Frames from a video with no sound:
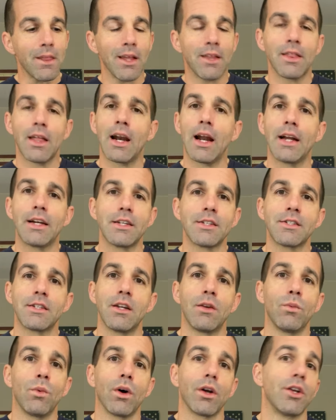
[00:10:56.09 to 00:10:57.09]
that I just
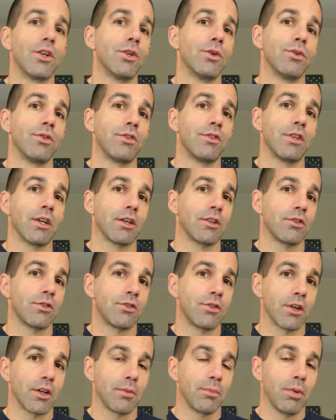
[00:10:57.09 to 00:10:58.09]
didn't want to do six
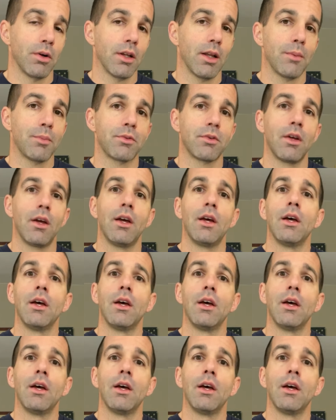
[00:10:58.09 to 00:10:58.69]
strict pull ups.